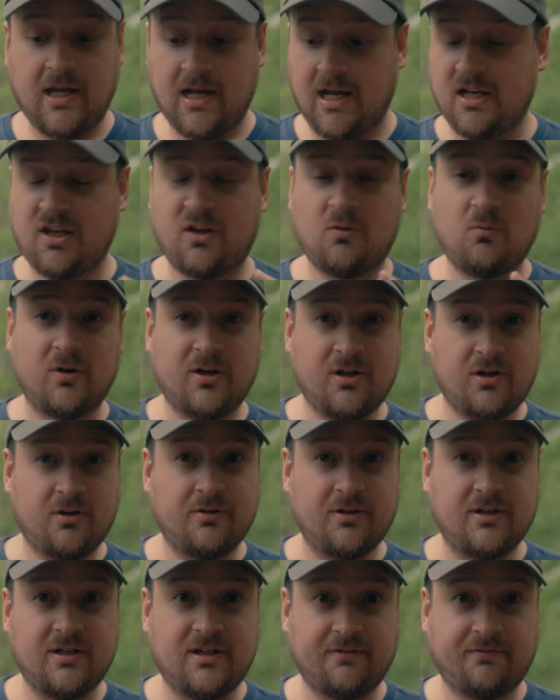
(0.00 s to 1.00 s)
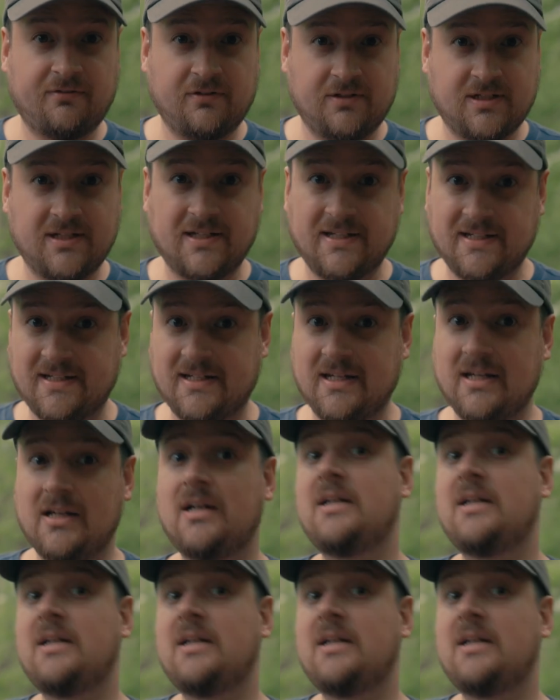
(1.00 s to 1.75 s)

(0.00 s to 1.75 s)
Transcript: and you want to know the differences,